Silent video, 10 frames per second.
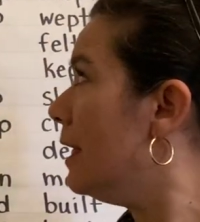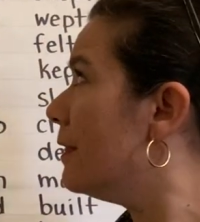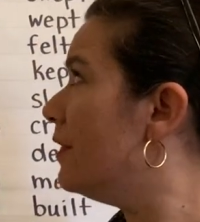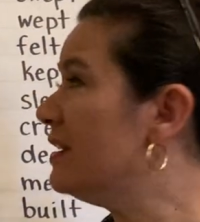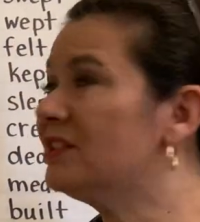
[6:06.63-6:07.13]

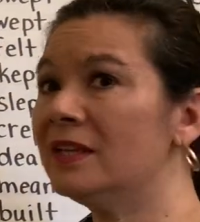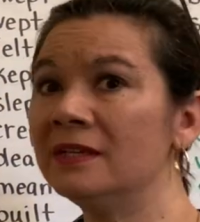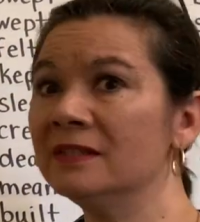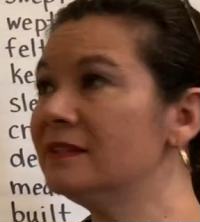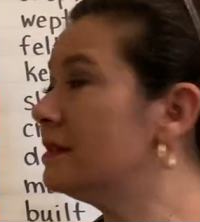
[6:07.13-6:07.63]
This
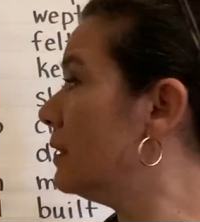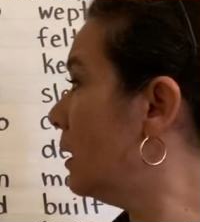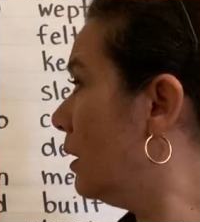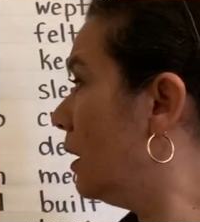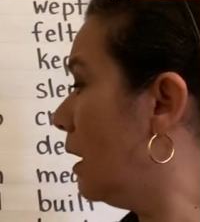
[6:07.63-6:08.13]
is
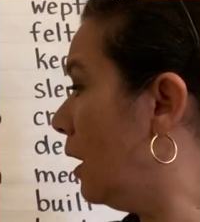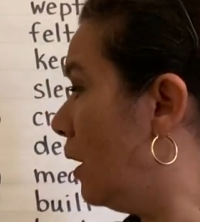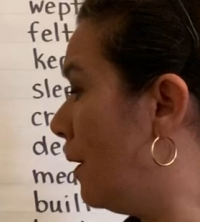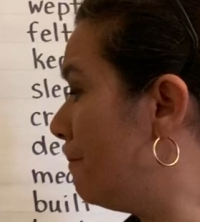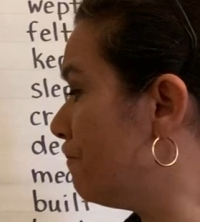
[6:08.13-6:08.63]

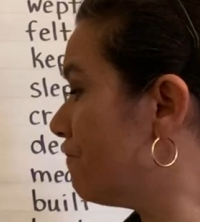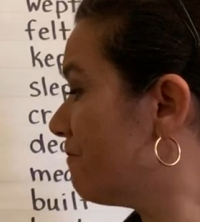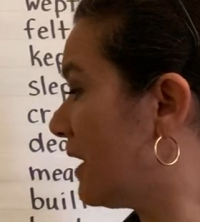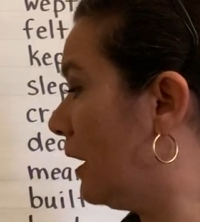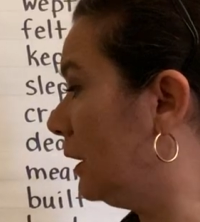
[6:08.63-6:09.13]
a
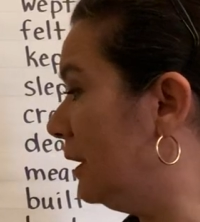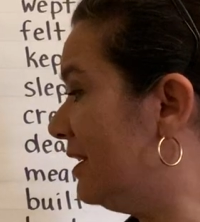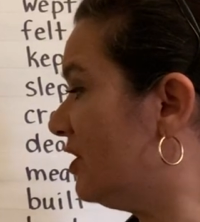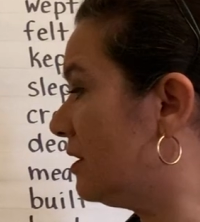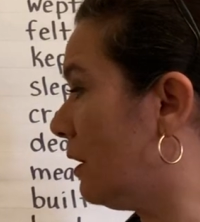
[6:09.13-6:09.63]

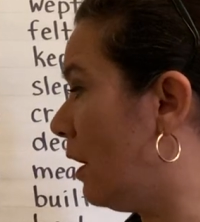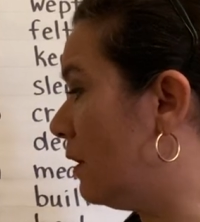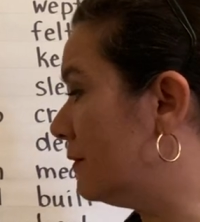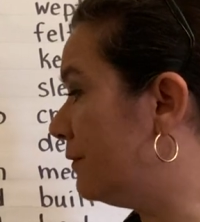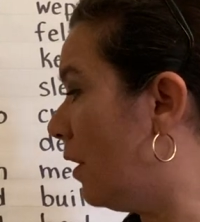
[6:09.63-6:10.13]
list
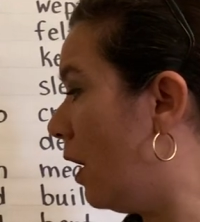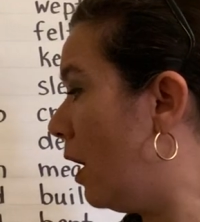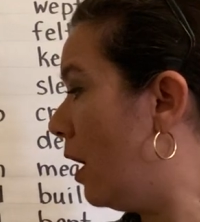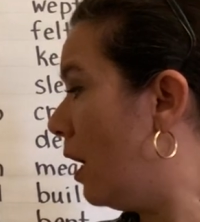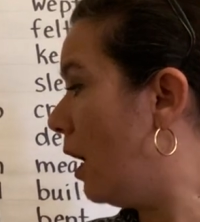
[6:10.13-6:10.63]
of
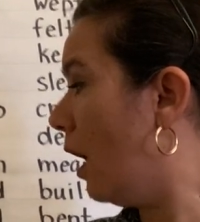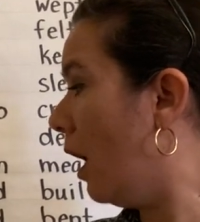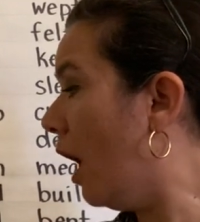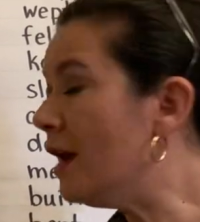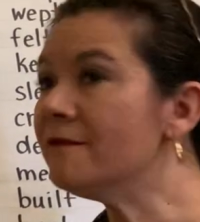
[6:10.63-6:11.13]

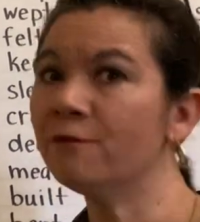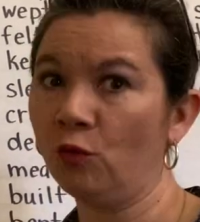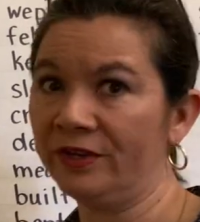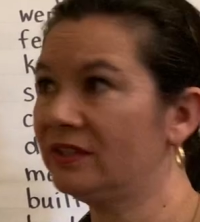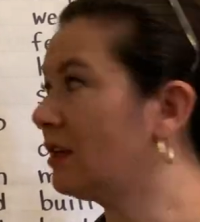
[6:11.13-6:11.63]

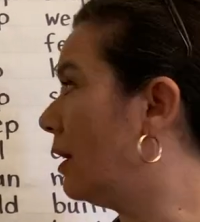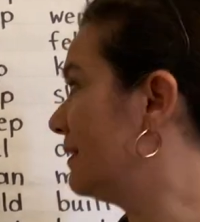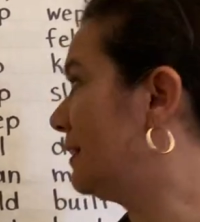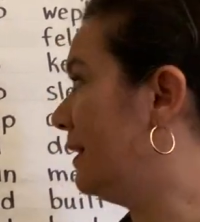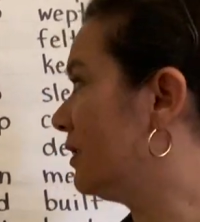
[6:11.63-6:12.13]
unvoiced
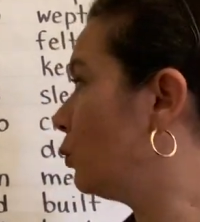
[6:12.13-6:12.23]
consonants.